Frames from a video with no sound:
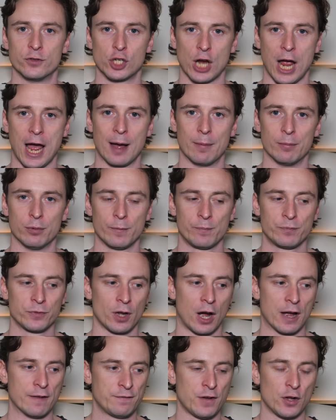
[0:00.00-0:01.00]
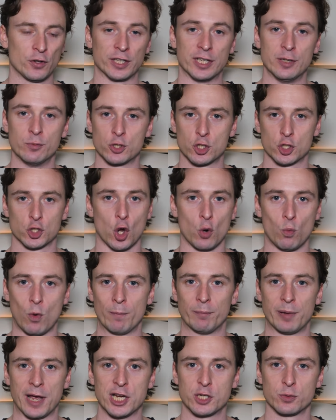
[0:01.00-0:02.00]
jab. I felt that he was so
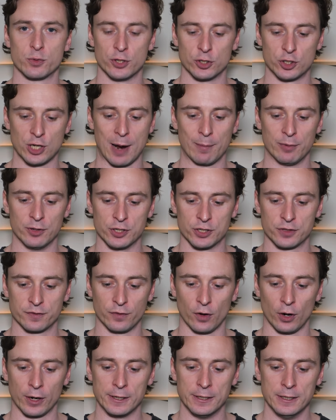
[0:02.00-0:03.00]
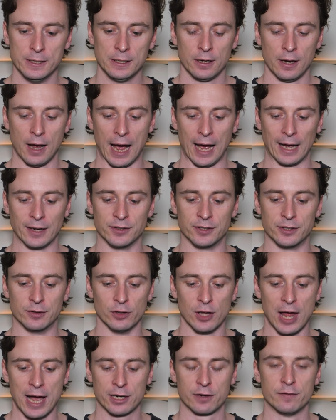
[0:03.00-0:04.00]
one-paced with the jab in this fight, and the
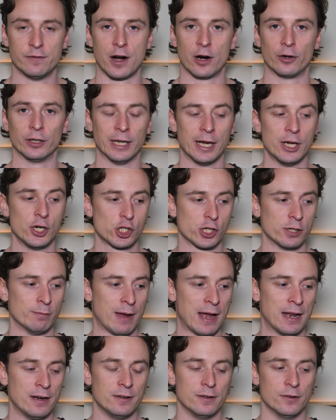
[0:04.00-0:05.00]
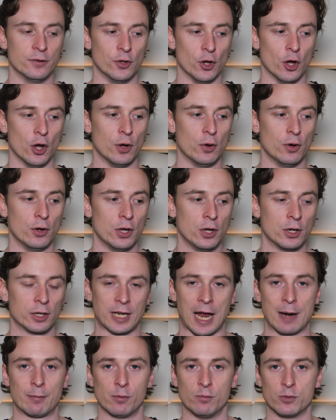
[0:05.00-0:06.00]
lack of variation meant that
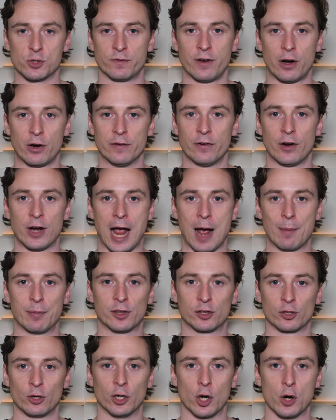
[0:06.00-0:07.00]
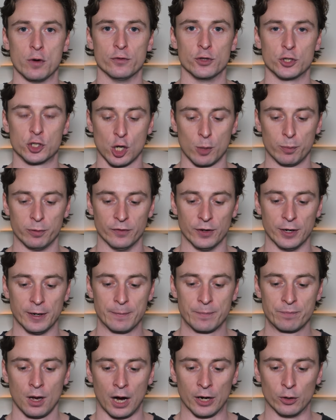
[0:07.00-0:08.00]
Cameron was very, very happy throwing over the top of
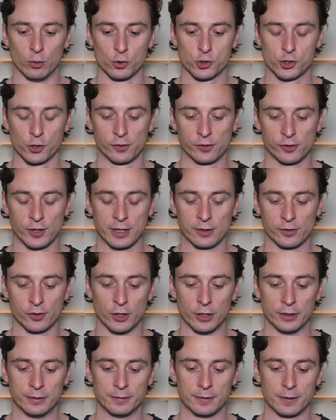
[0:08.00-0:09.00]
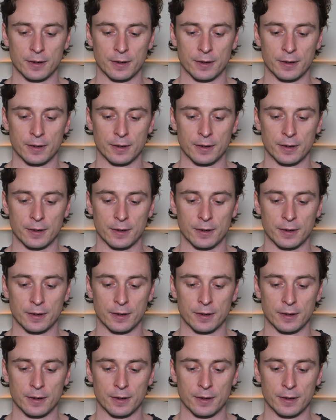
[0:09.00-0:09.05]
it. I also think that